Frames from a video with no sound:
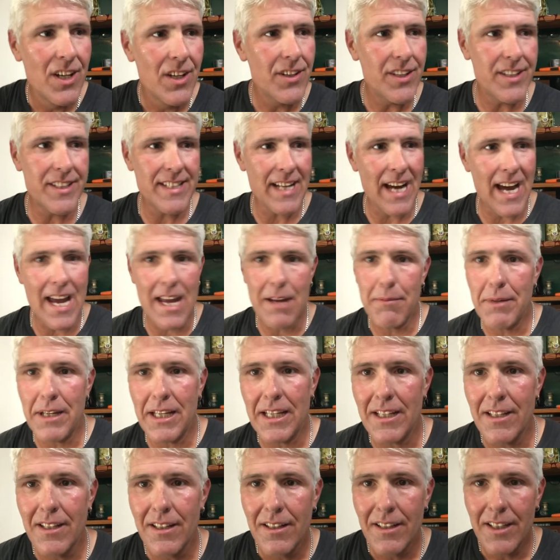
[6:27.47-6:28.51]
The
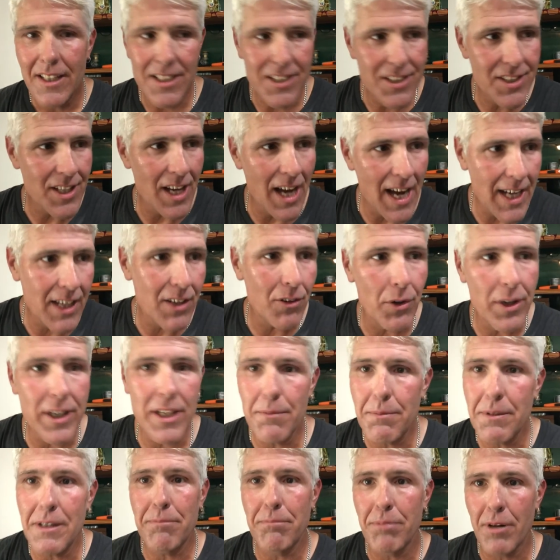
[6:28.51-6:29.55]
timing is not going
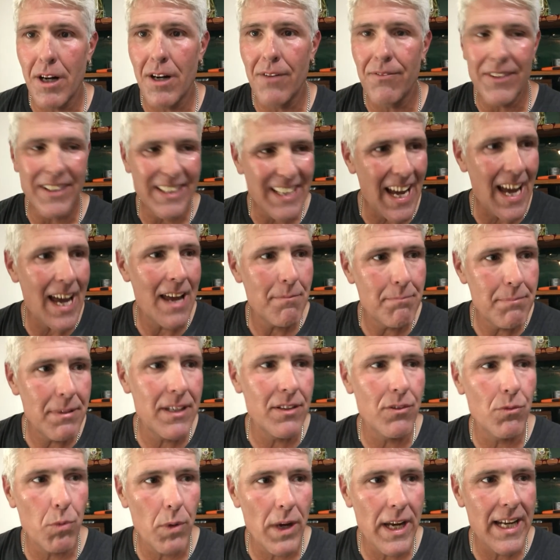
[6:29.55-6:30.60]
to be perfect. I've
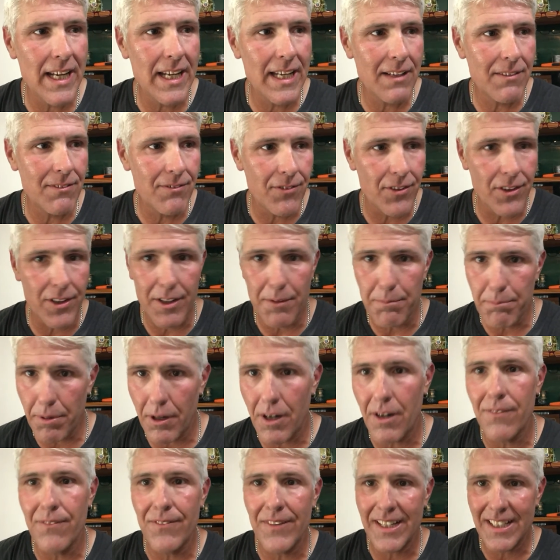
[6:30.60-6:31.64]
been waiting for the
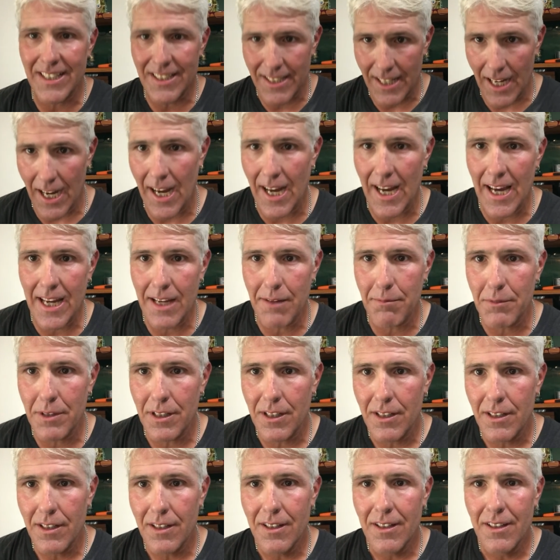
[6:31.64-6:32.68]
perfect time
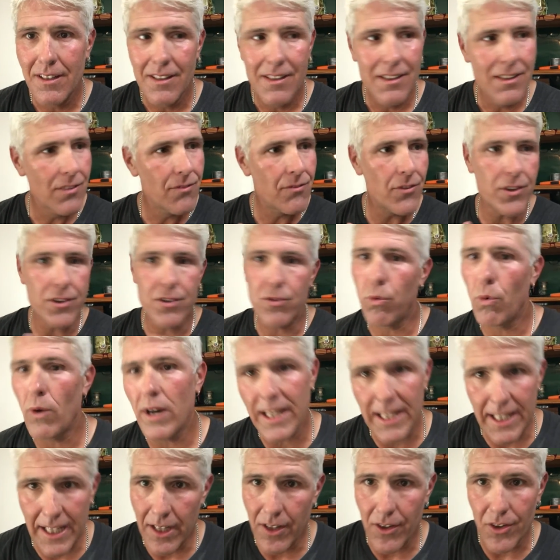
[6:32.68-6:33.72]
for
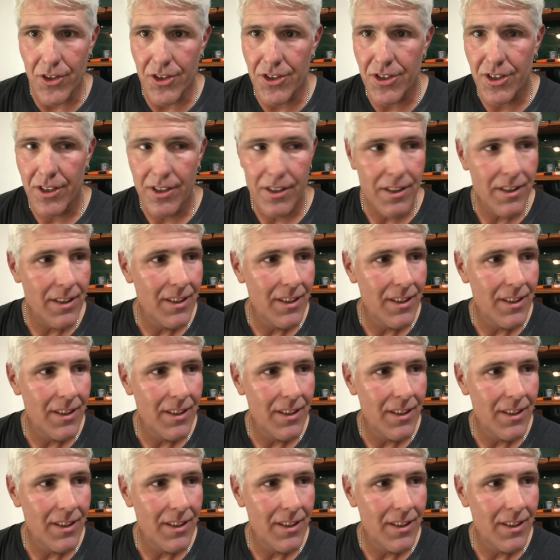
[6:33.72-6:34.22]
20 years.